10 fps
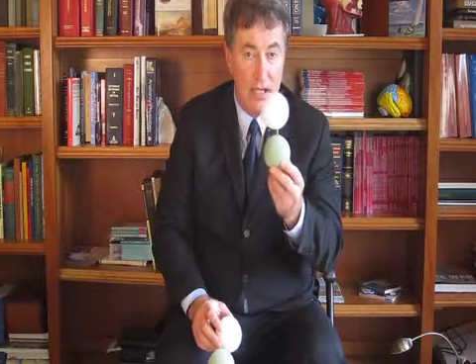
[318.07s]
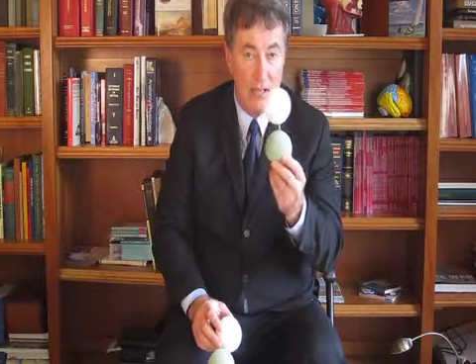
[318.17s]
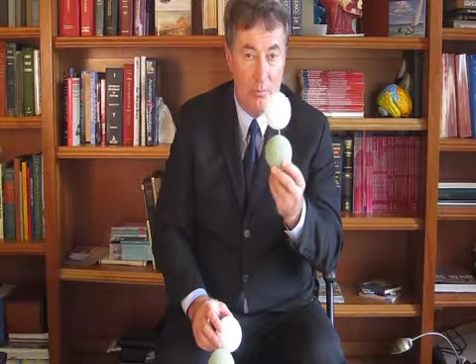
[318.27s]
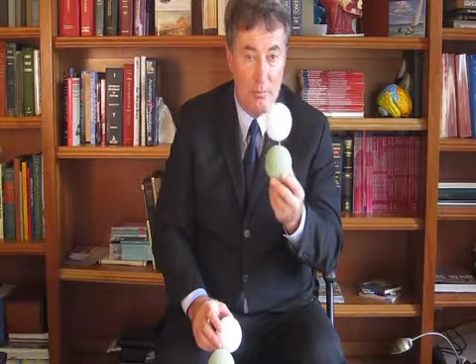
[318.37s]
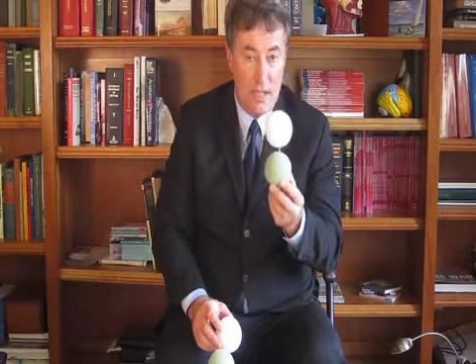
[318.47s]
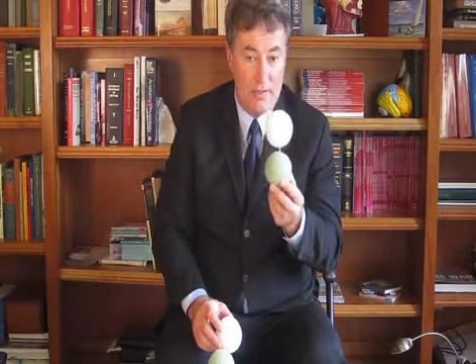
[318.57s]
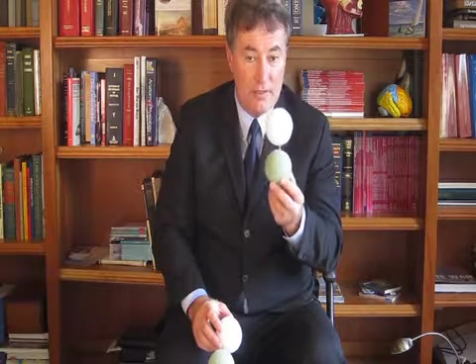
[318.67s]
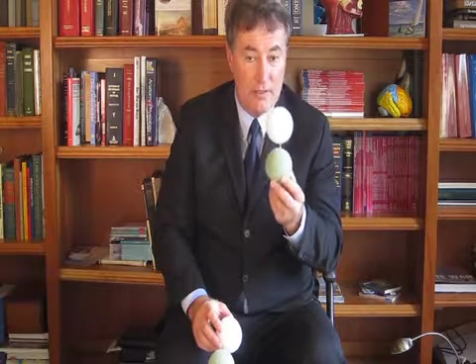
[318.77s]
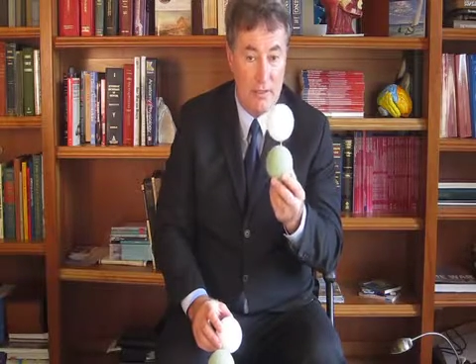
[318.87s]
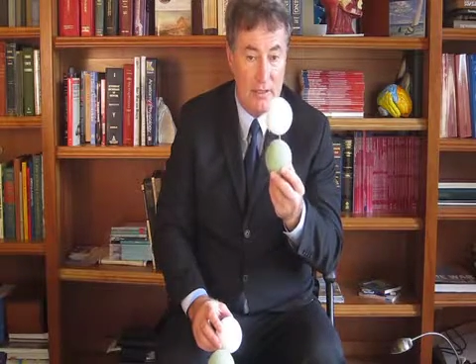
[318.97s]
and
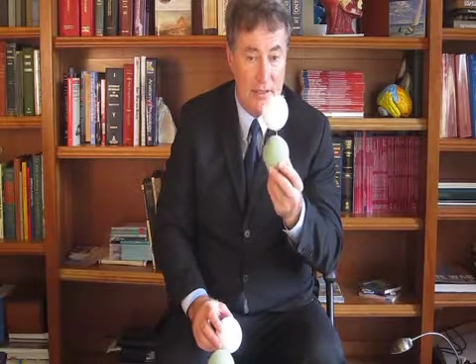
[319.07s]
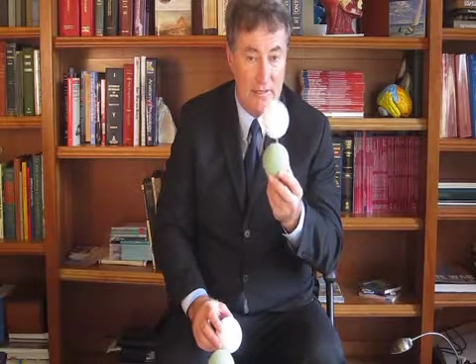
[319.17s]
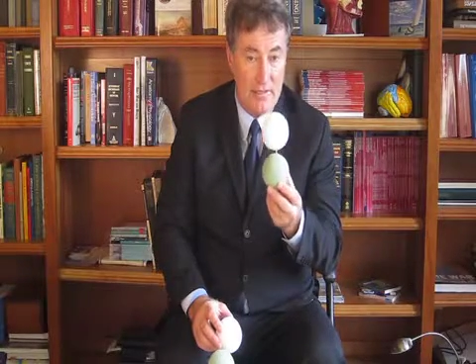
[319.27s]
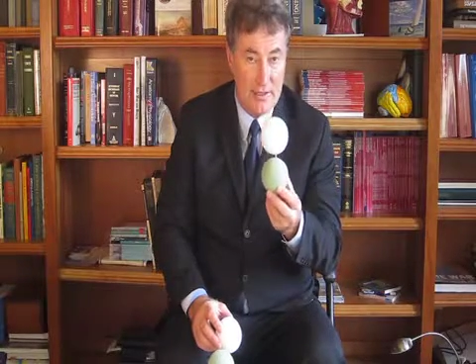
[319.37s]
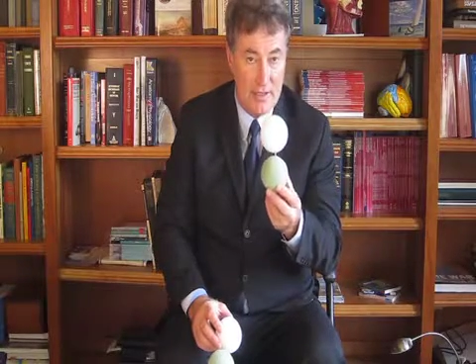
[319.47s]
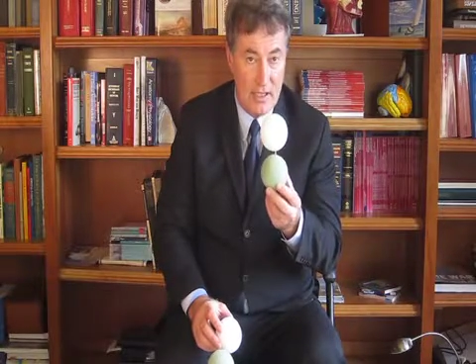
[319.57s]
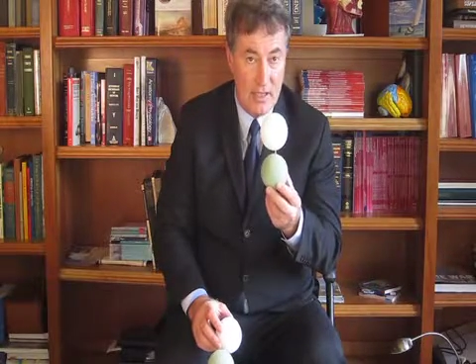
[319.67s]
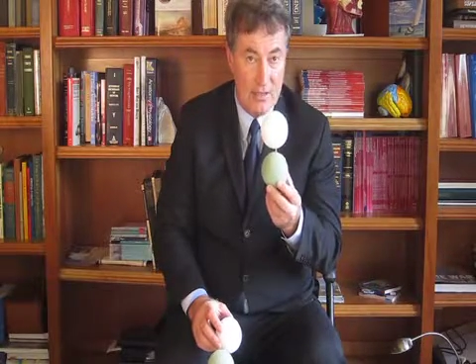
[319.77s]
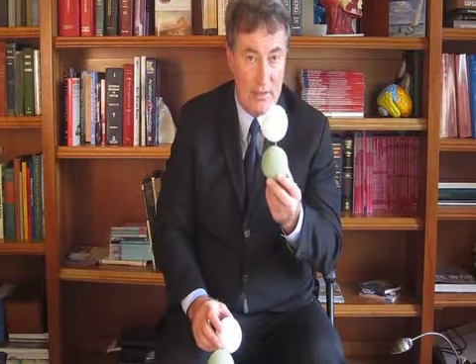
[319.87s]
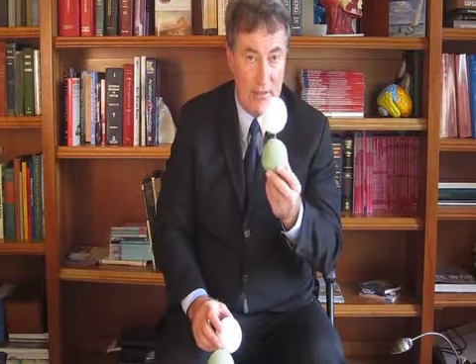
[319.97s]
basically
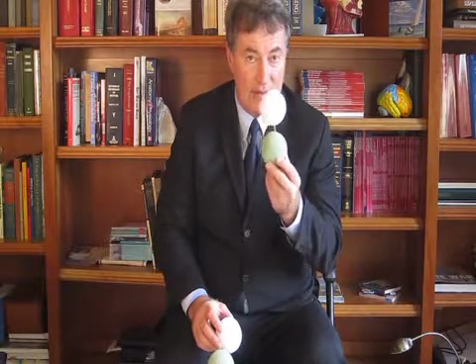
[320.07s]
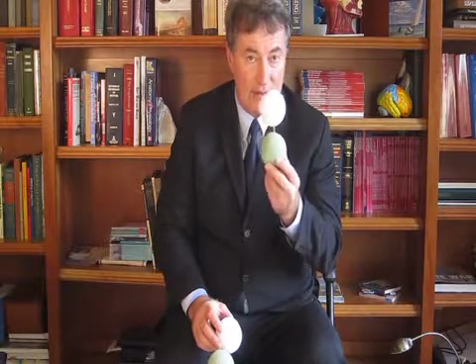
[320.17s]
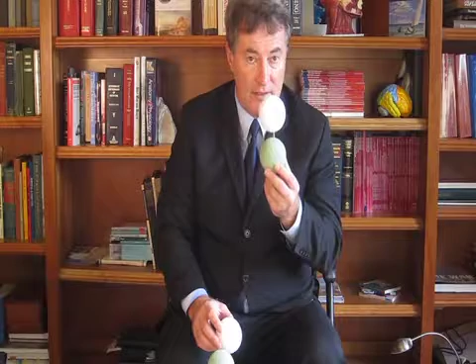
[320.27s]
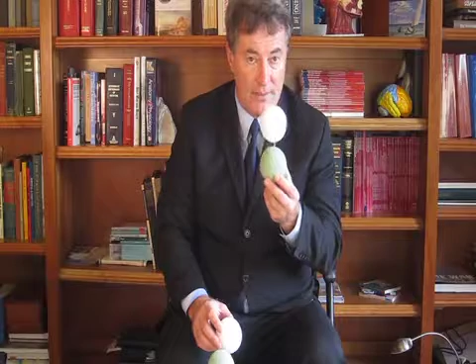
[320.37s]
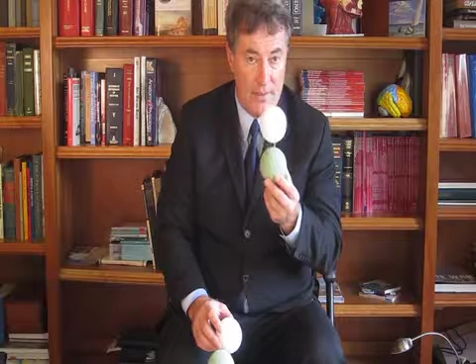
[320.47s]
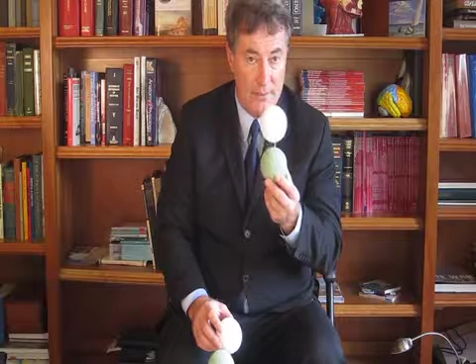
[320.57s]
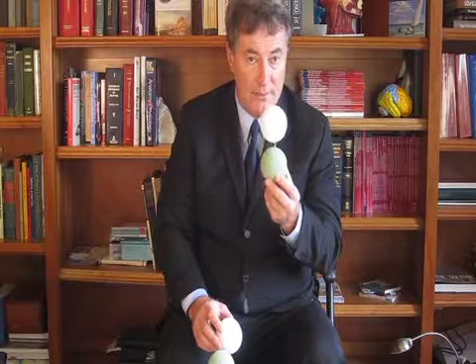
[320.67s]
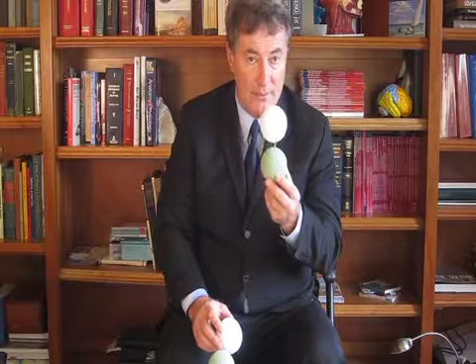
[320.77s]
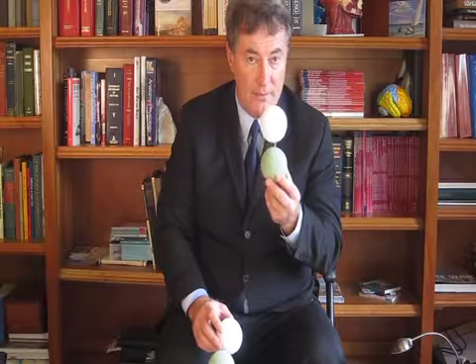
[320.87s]
asphyxiates the cell.